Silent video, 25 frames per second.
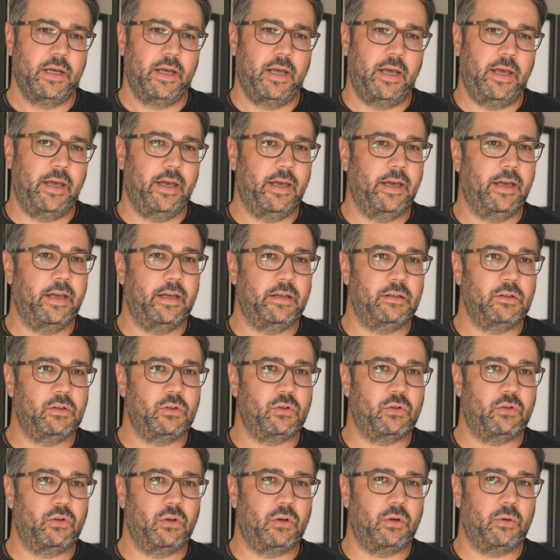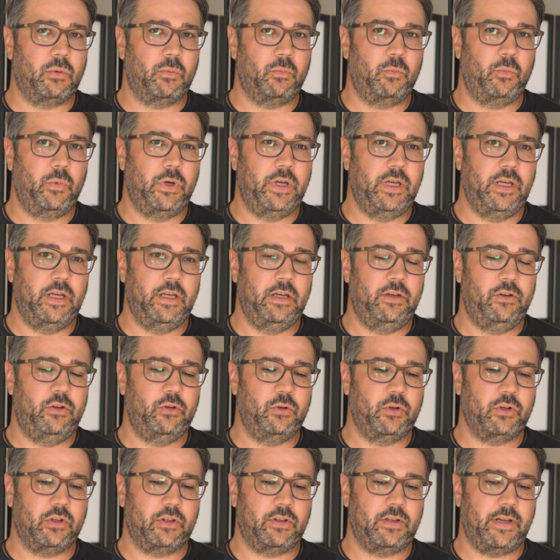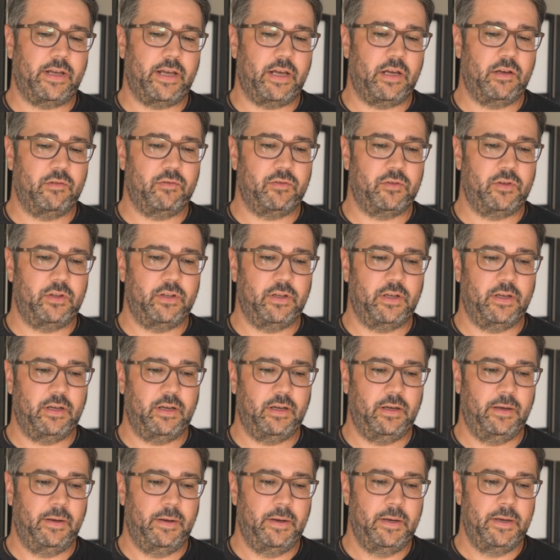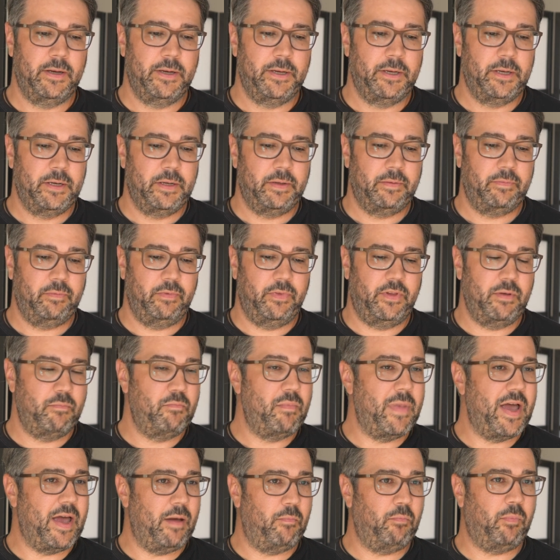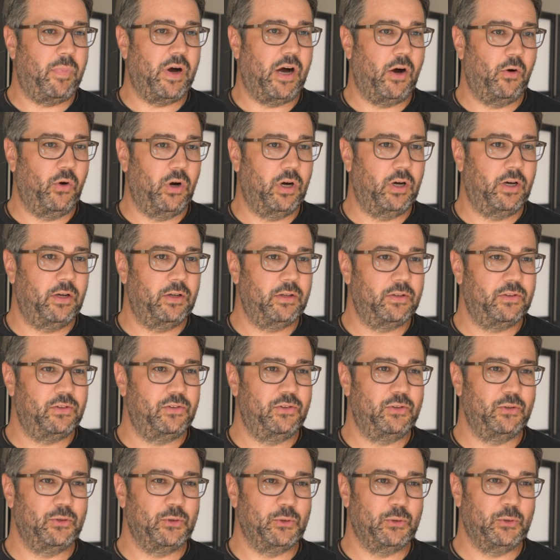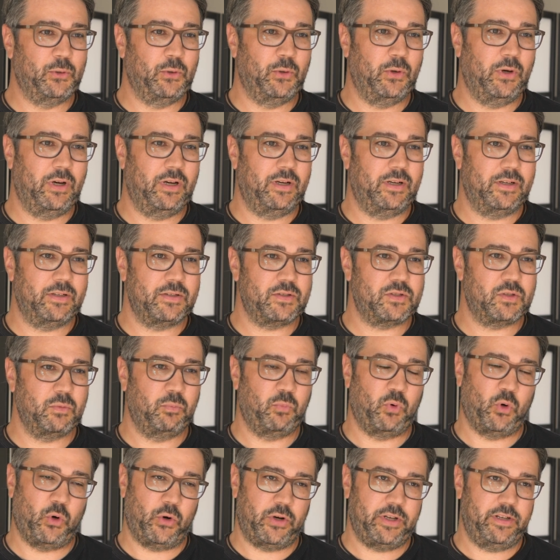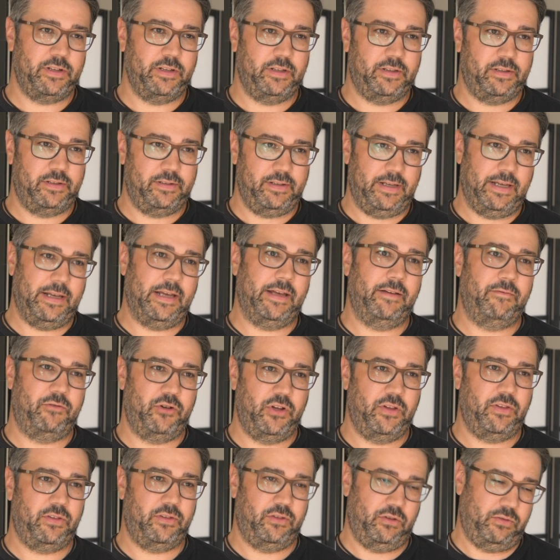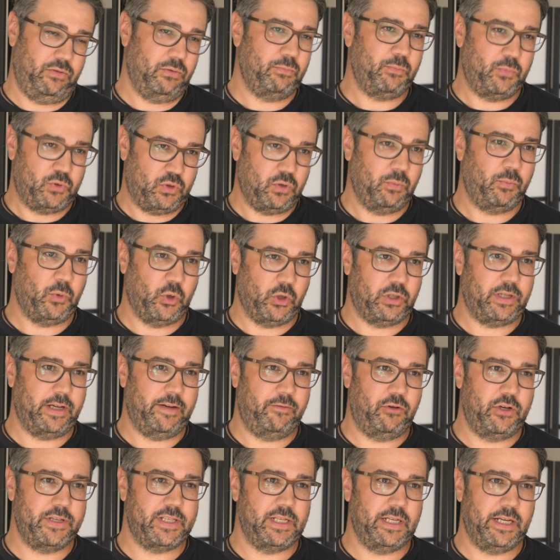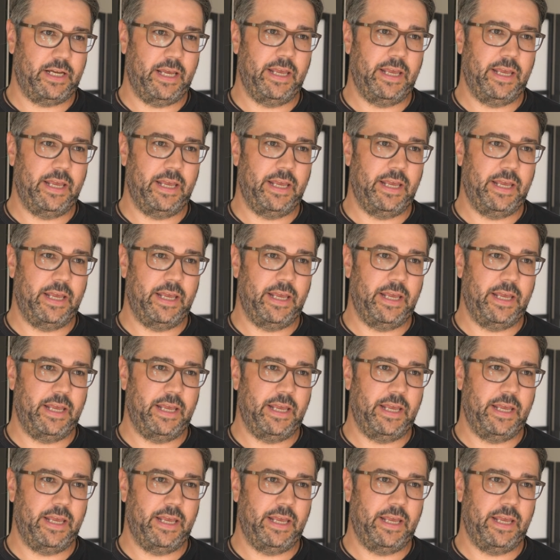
and we do not have the manpower to support everything